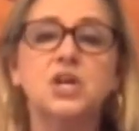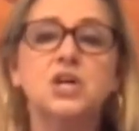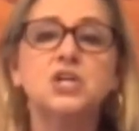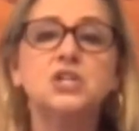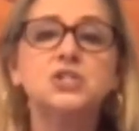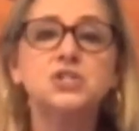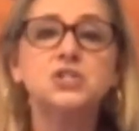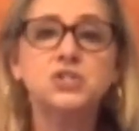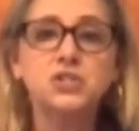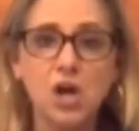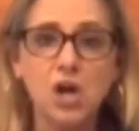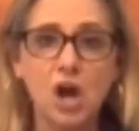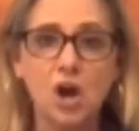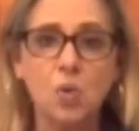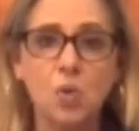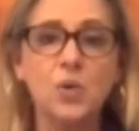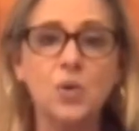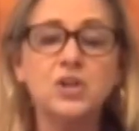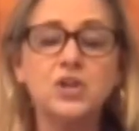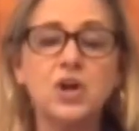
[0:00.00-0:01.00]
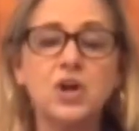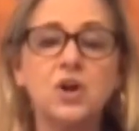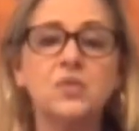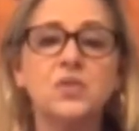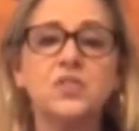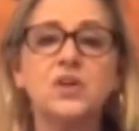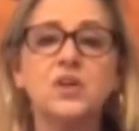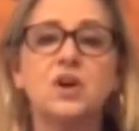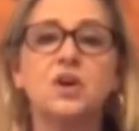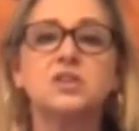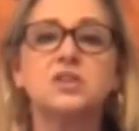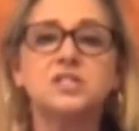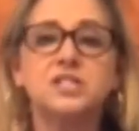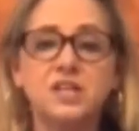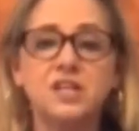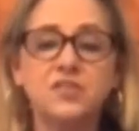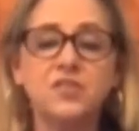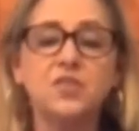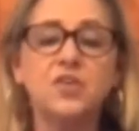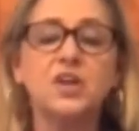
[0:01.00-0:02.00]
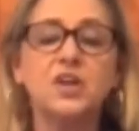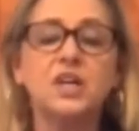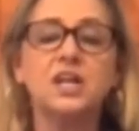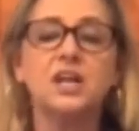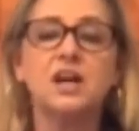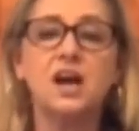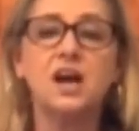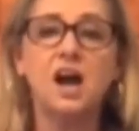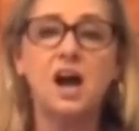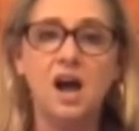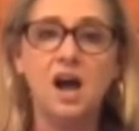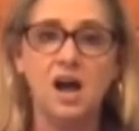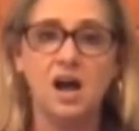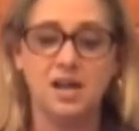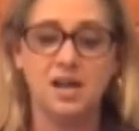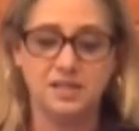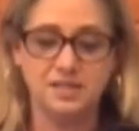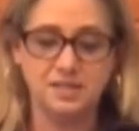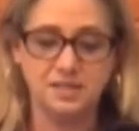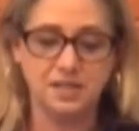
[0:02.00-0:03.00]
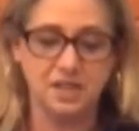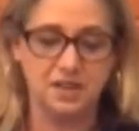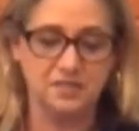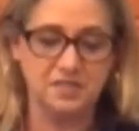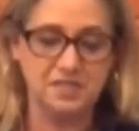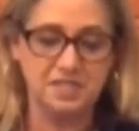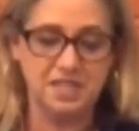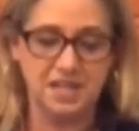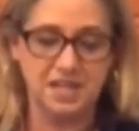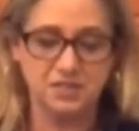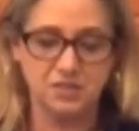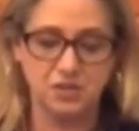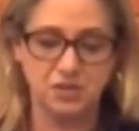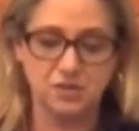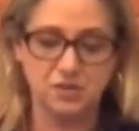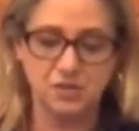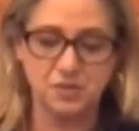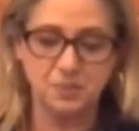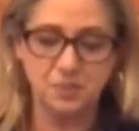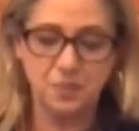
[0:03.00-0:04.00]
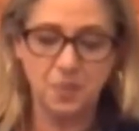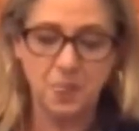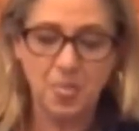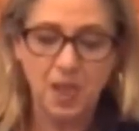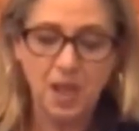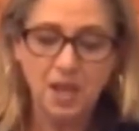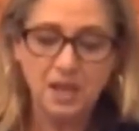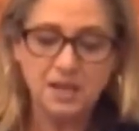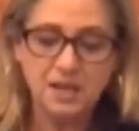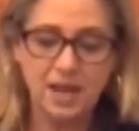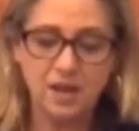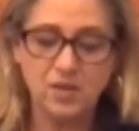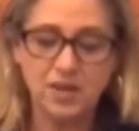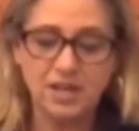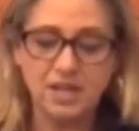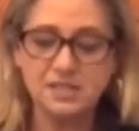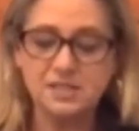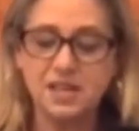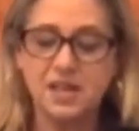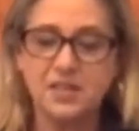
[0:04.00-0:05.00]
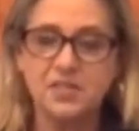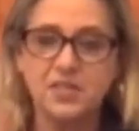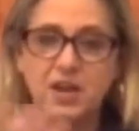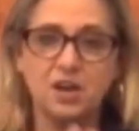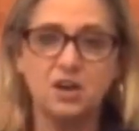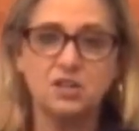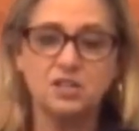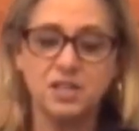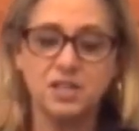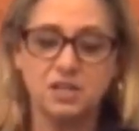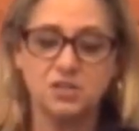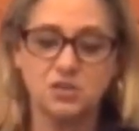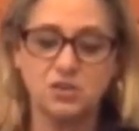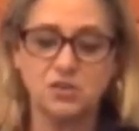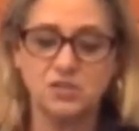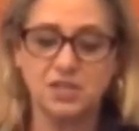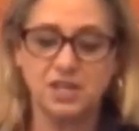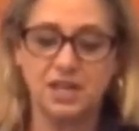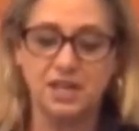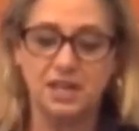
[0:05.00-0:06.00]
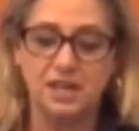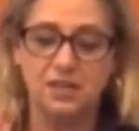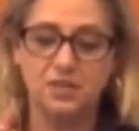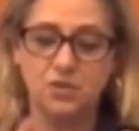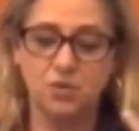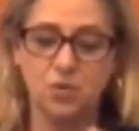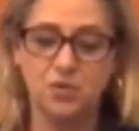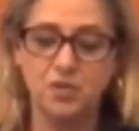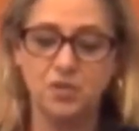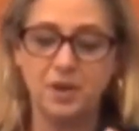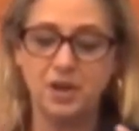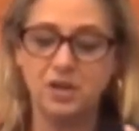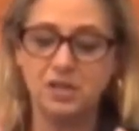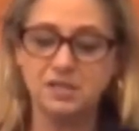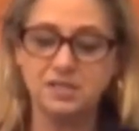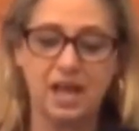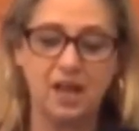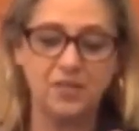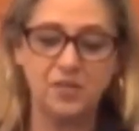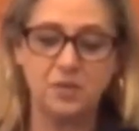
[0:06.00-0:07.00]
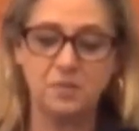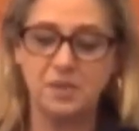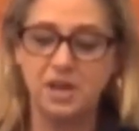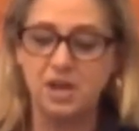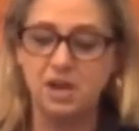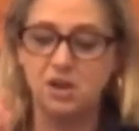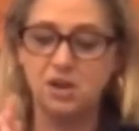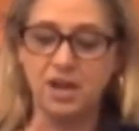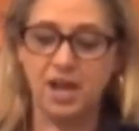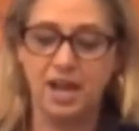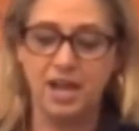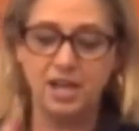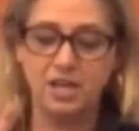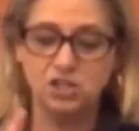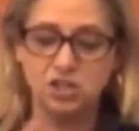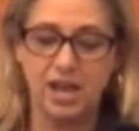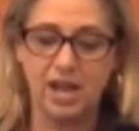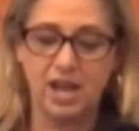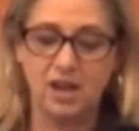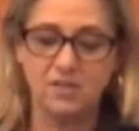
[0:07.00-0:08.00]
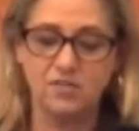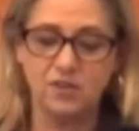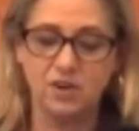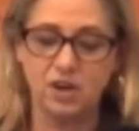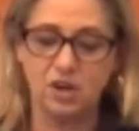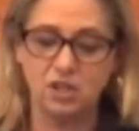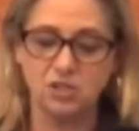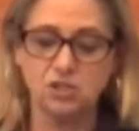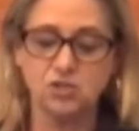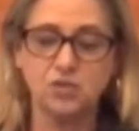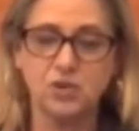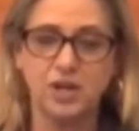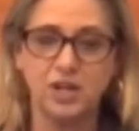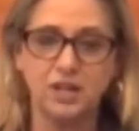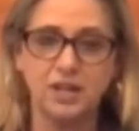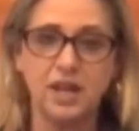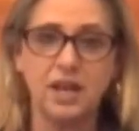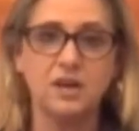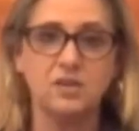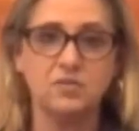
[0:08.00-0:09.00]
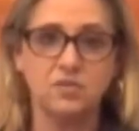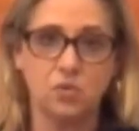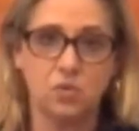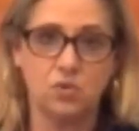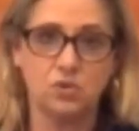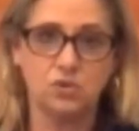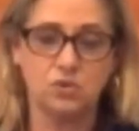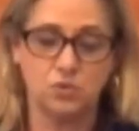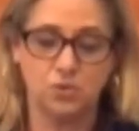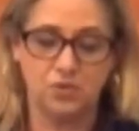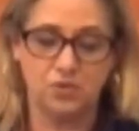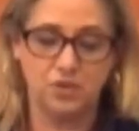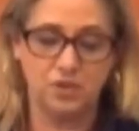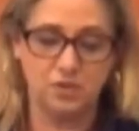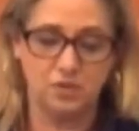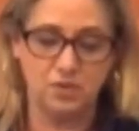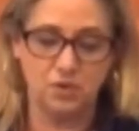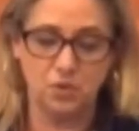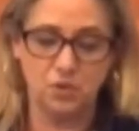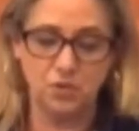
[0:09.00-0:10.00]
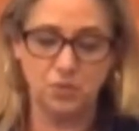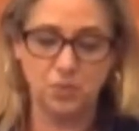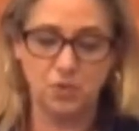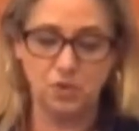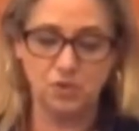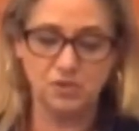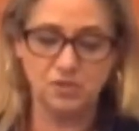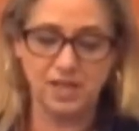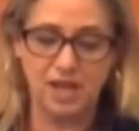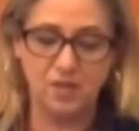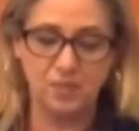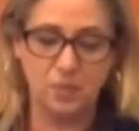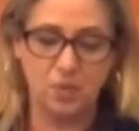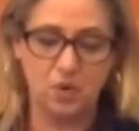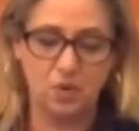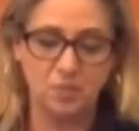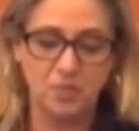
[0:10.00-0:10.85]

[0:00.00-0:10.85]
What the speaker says: So we know that there are different kinds of deserts. Now, like I said, there are deserts in North America, South America, Asia, Africa, Australia, and of course, the North Pole and South Pole.